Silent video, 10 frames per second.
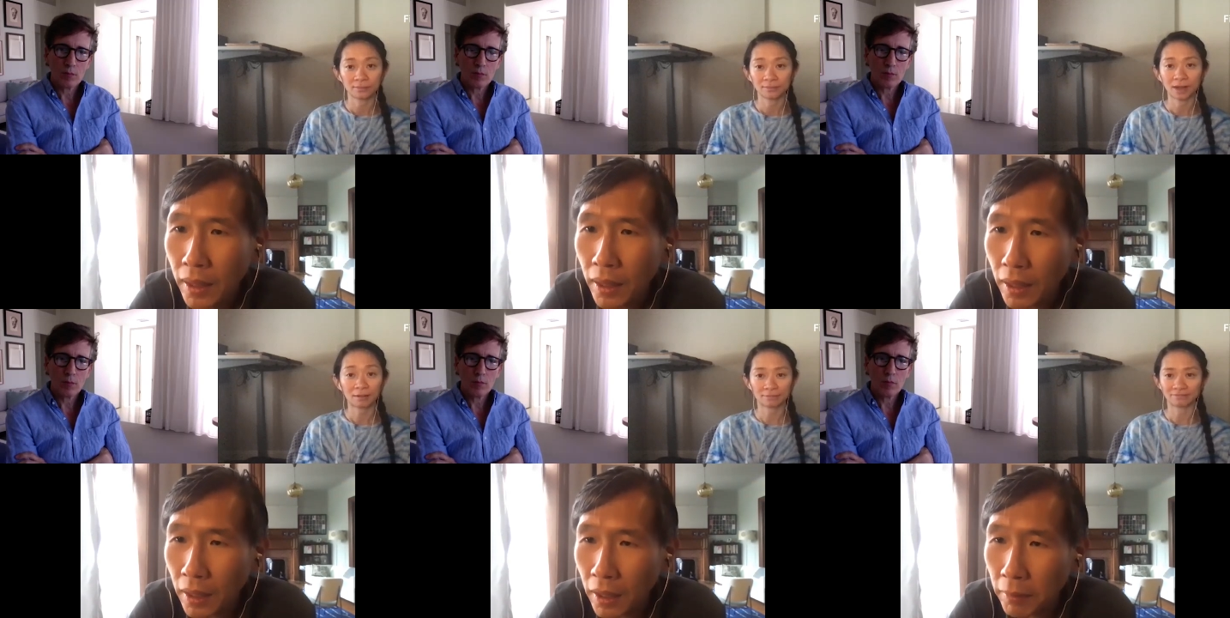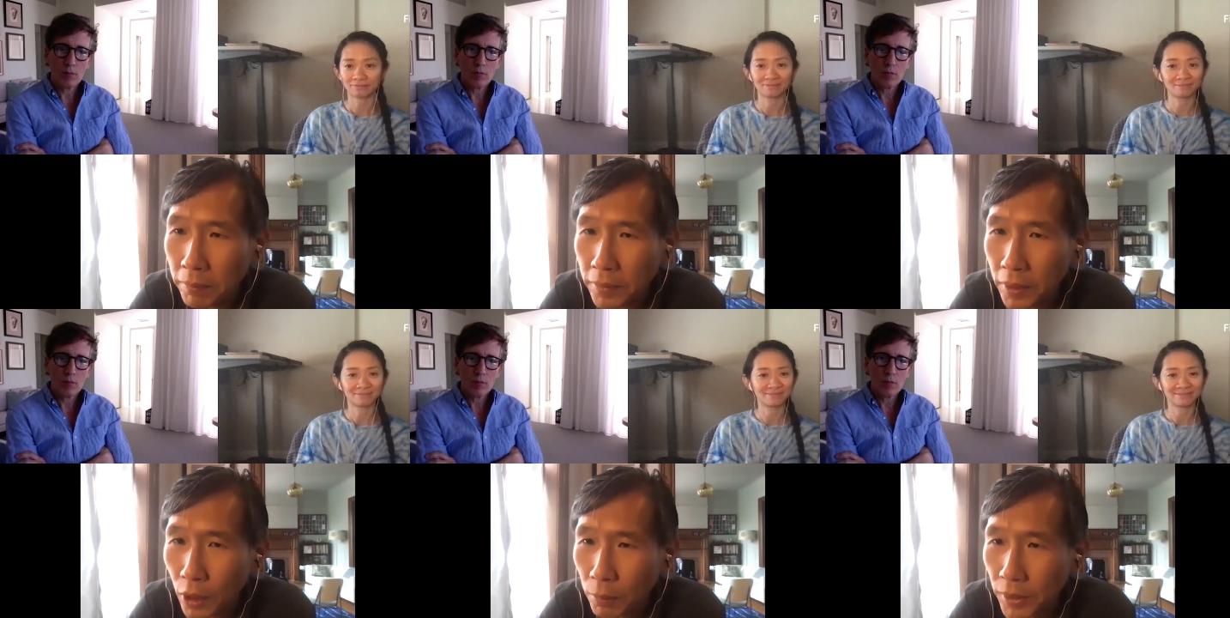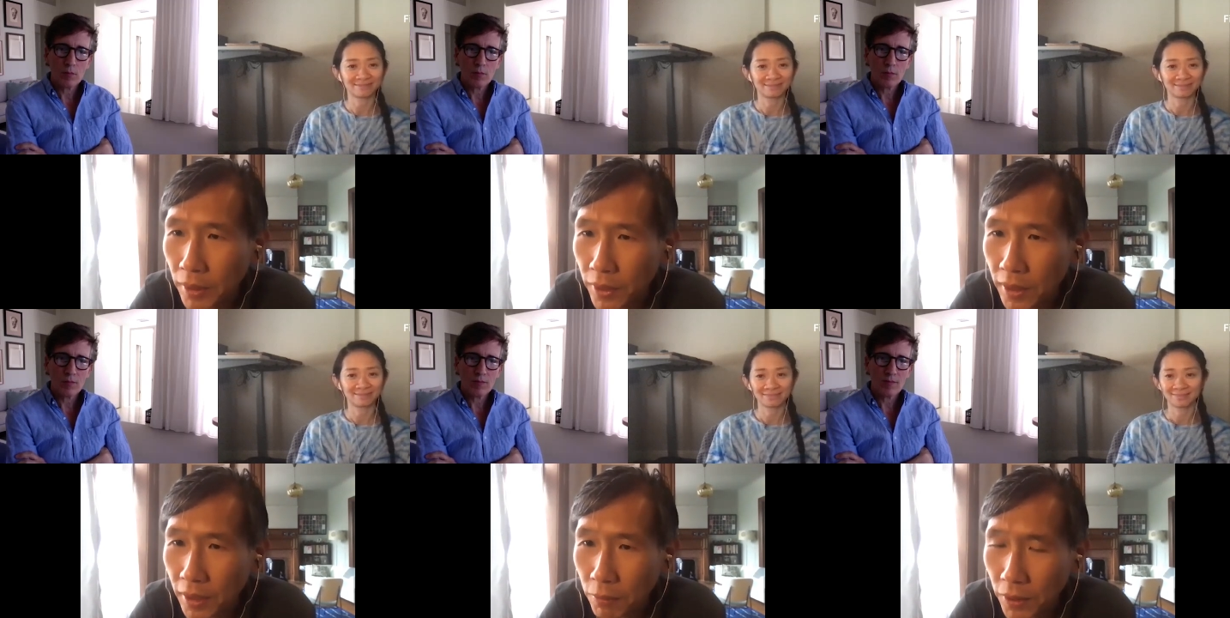Speaker 1: Um, almost every
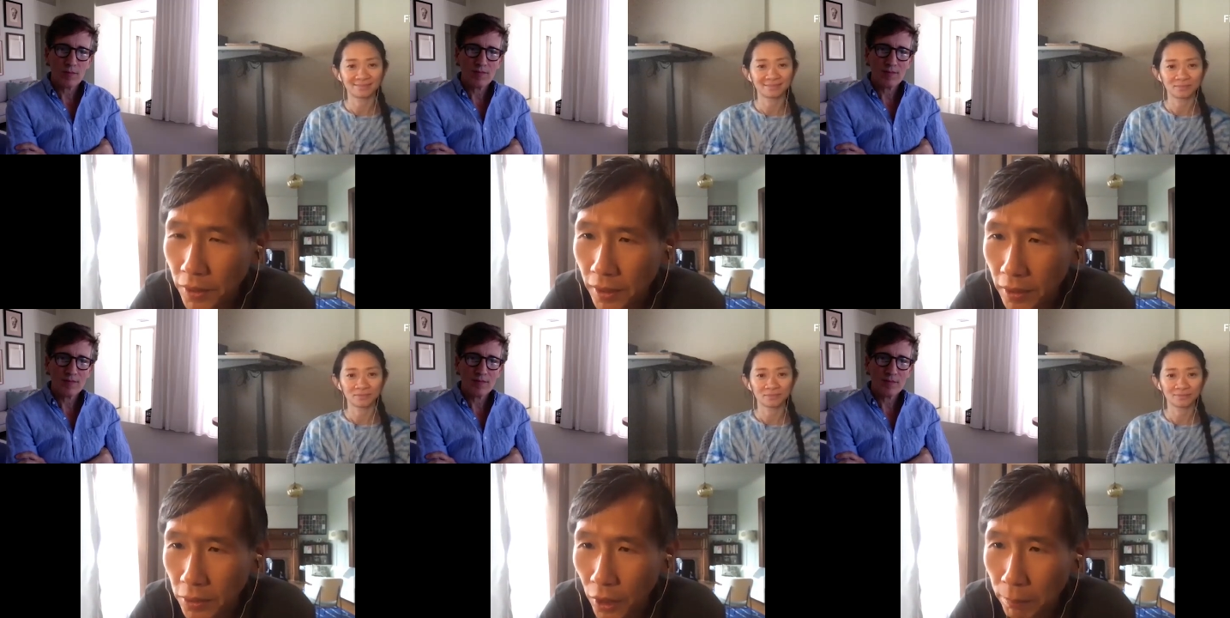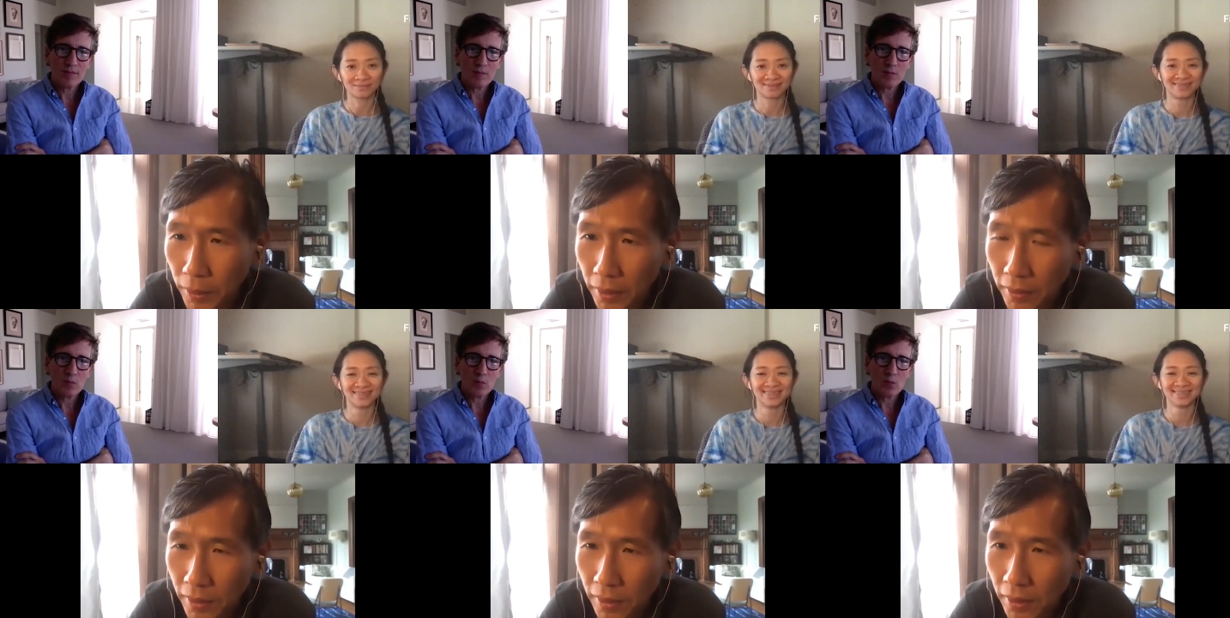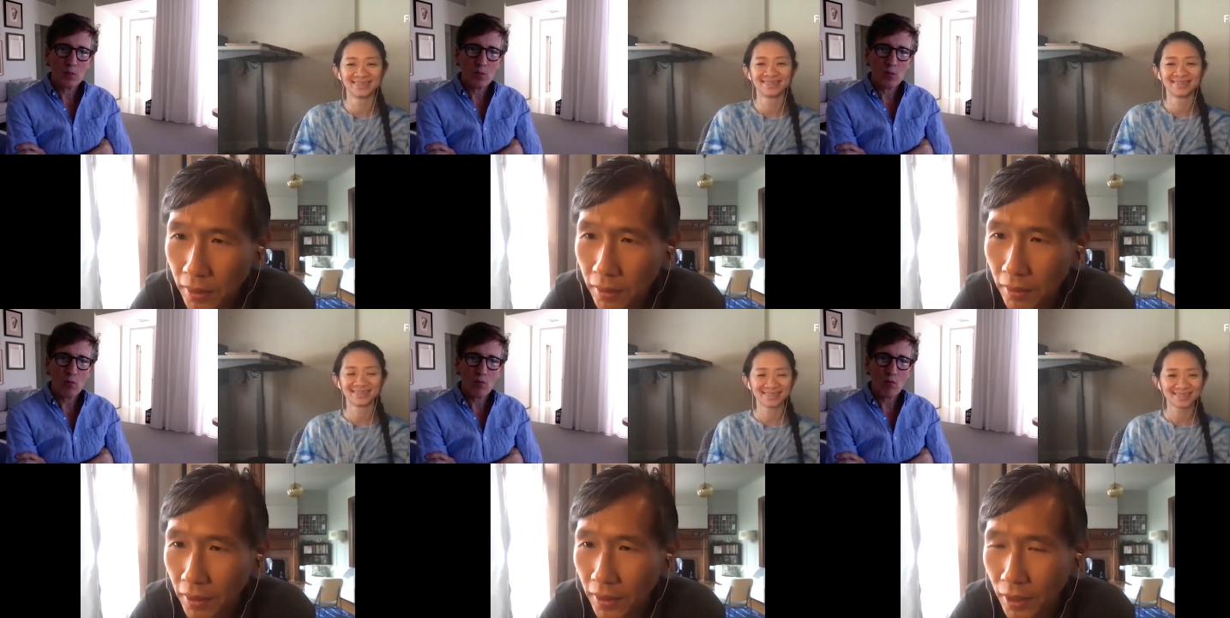scene feels like you're dropping in to see
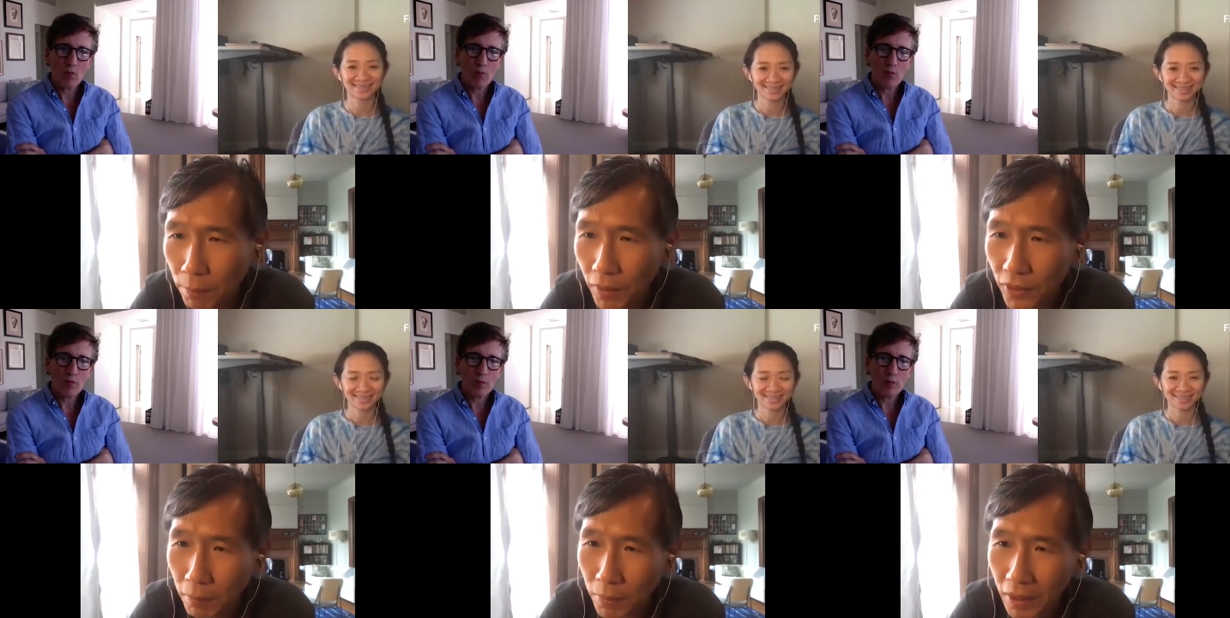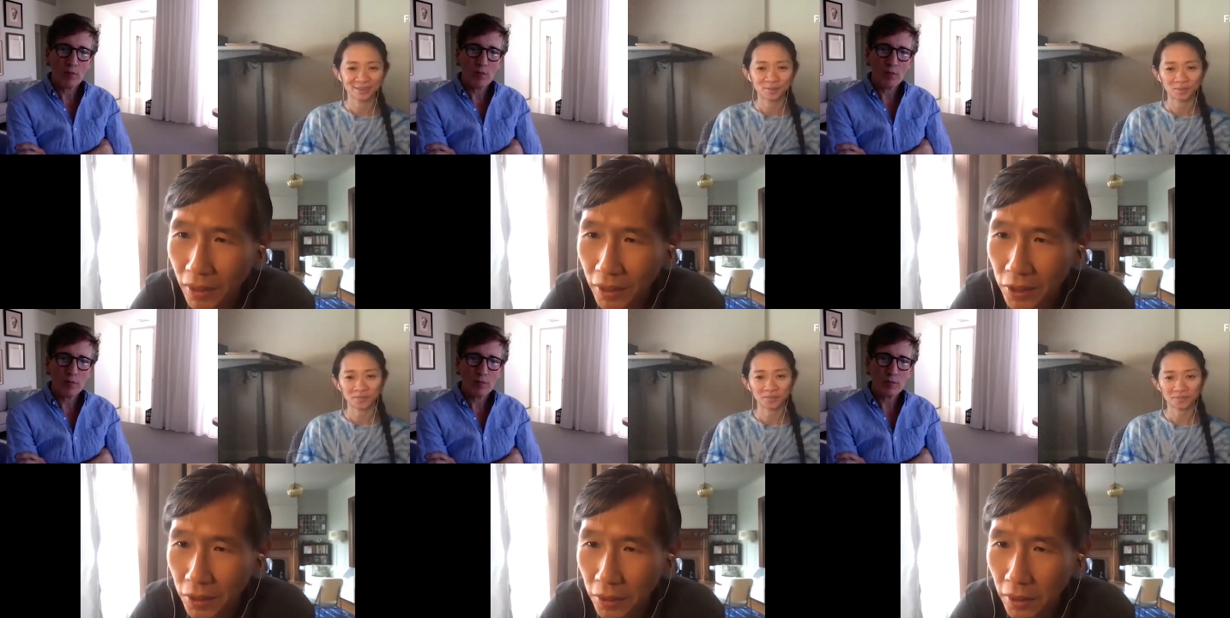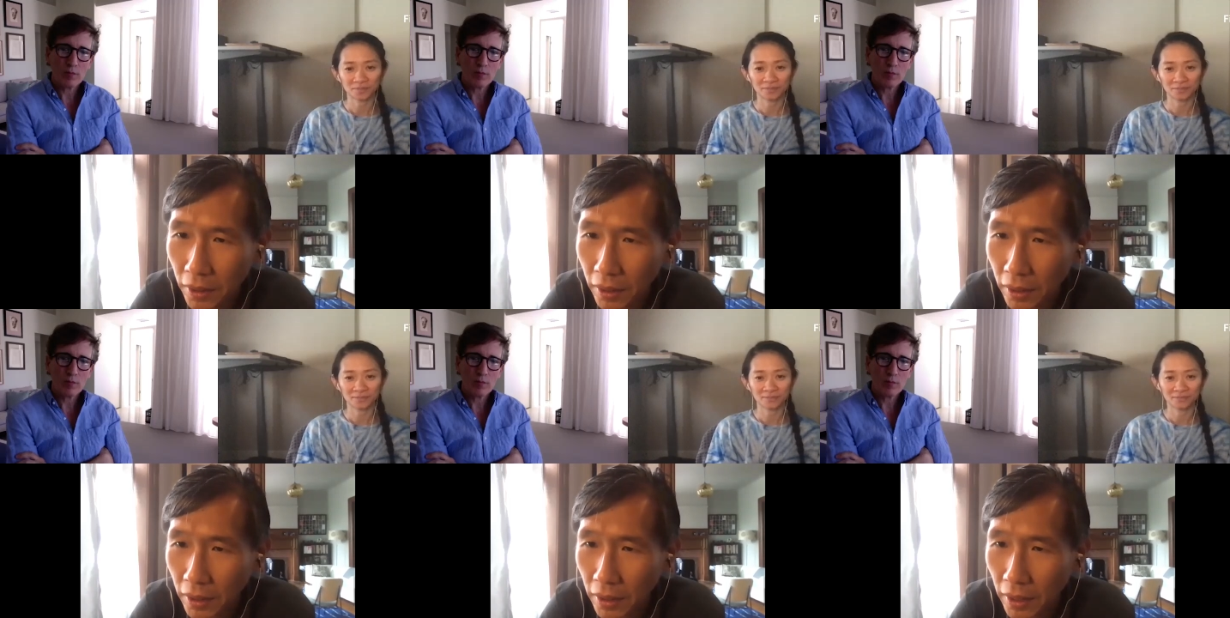a snippet of something larger,
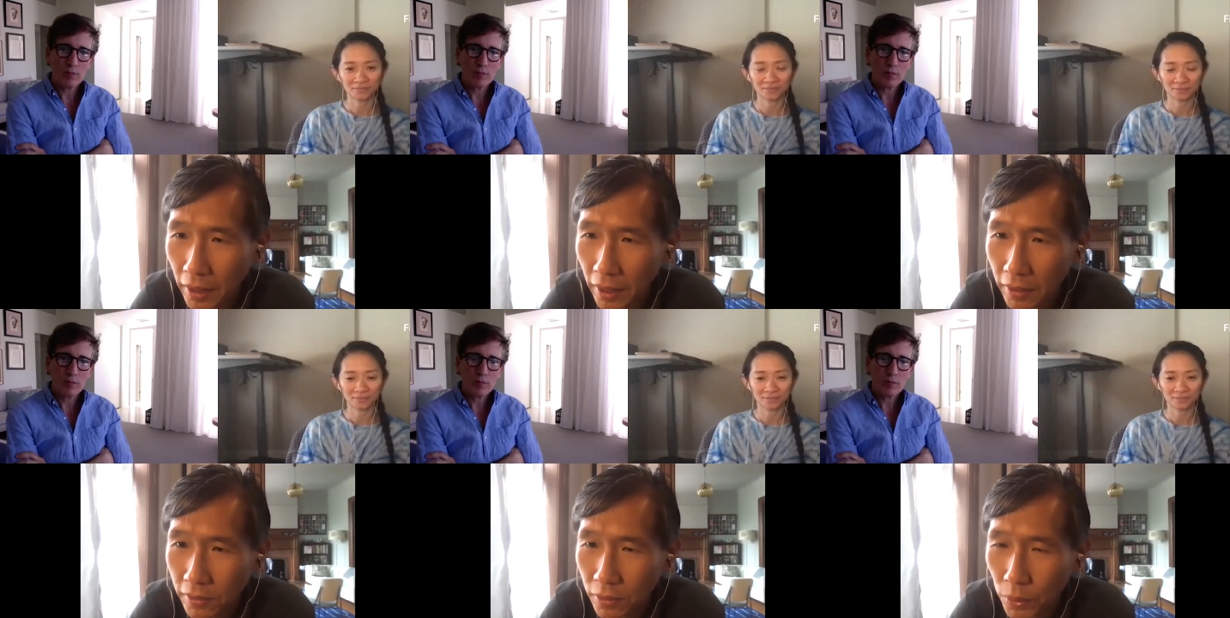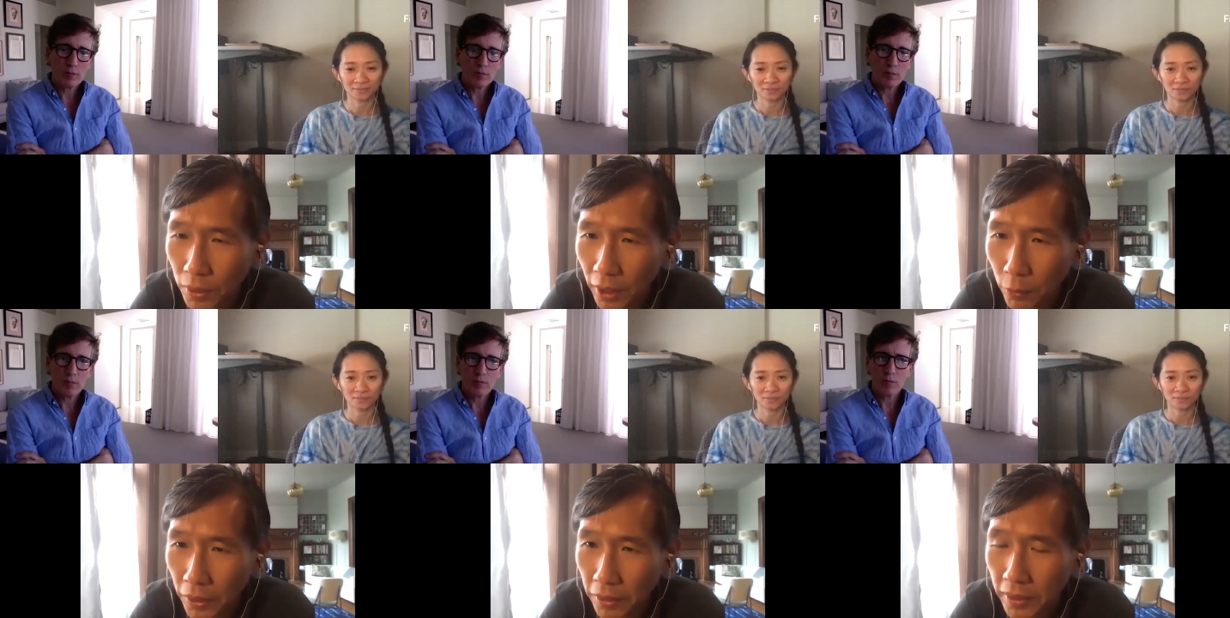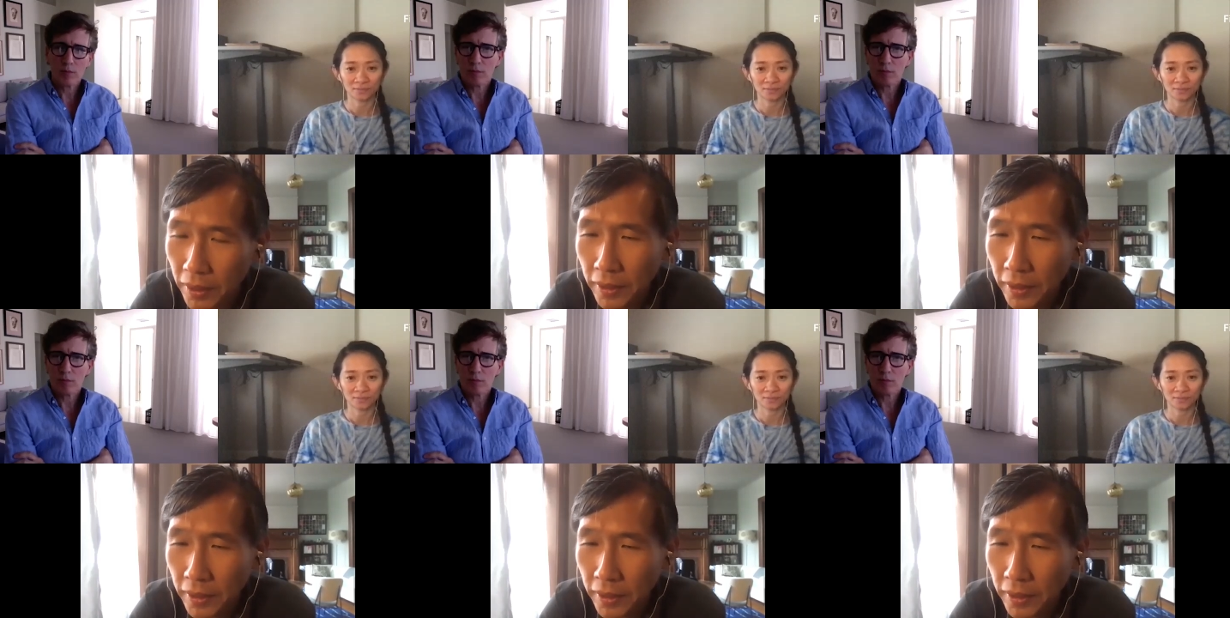uh, and we cut away